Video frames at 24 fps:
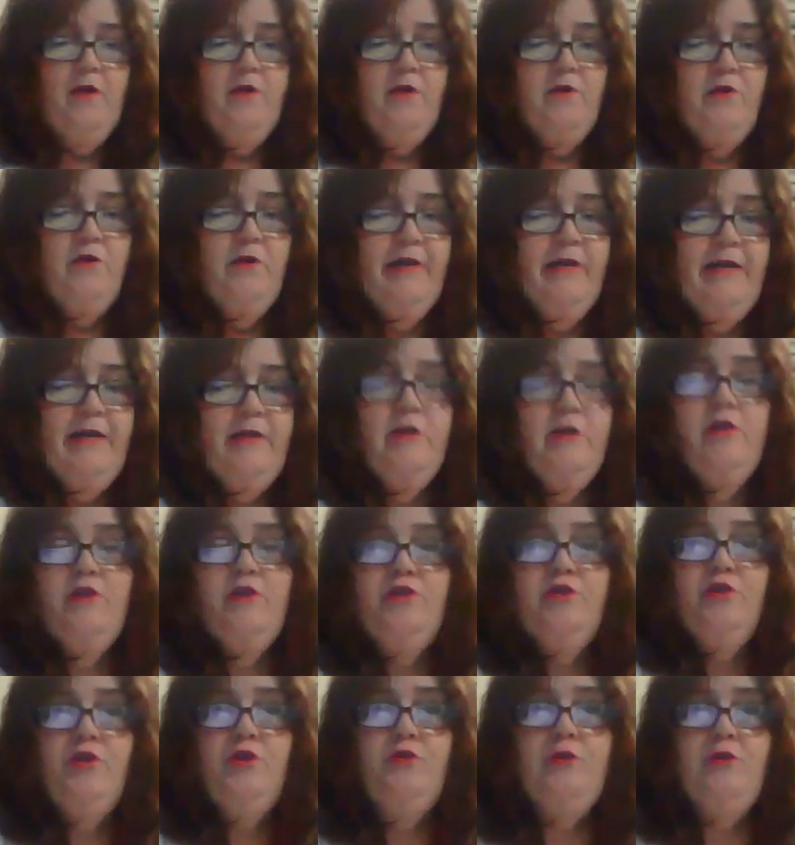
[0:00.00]
You need
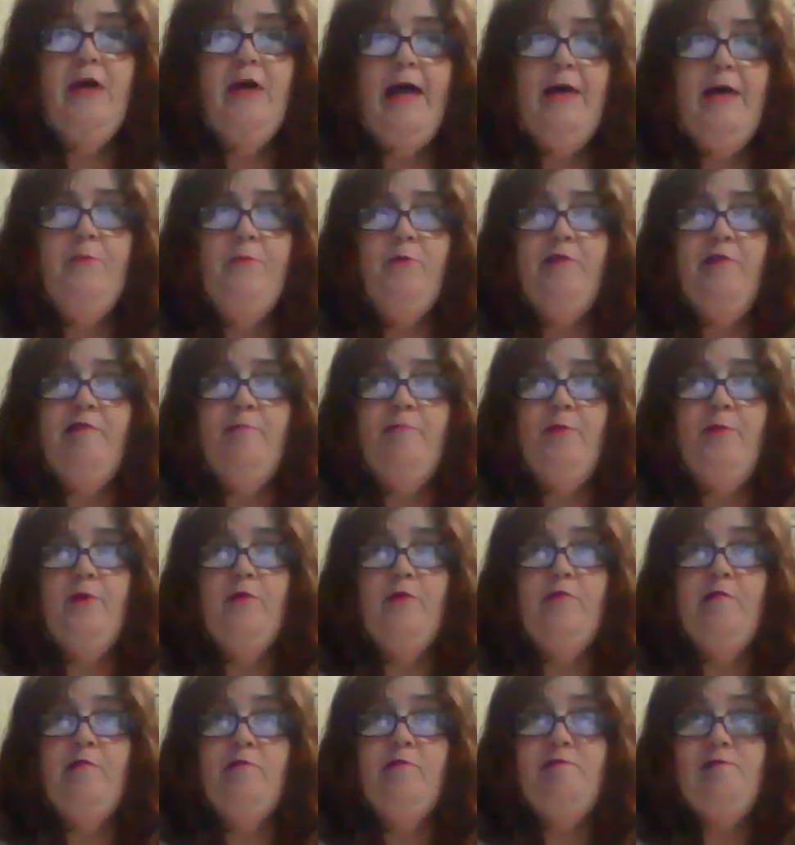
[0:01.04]
2
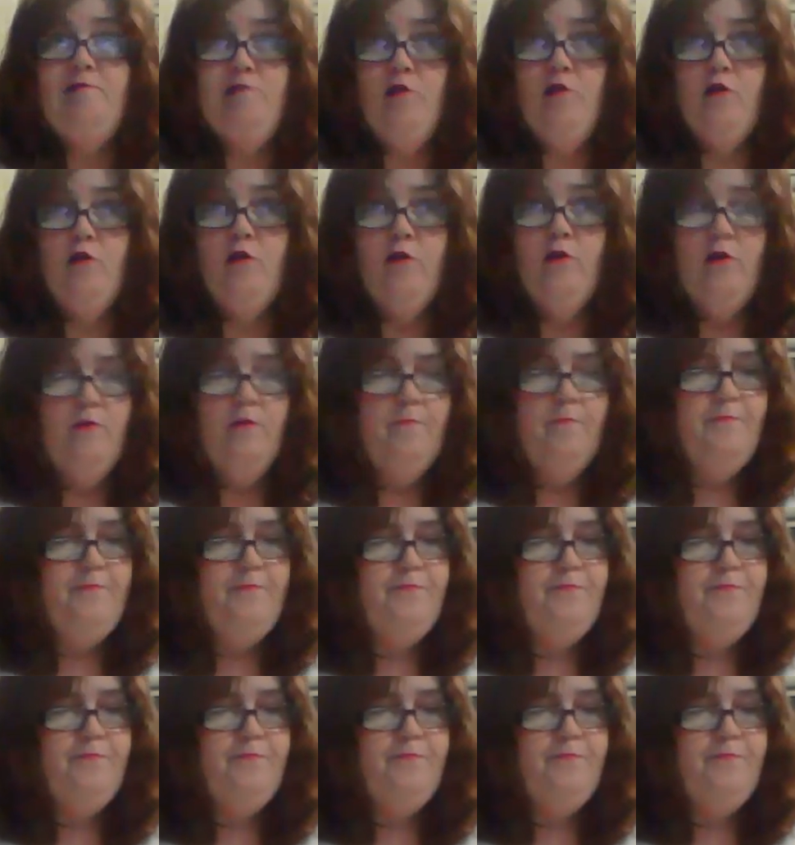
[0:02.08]
tablespoons of sugar,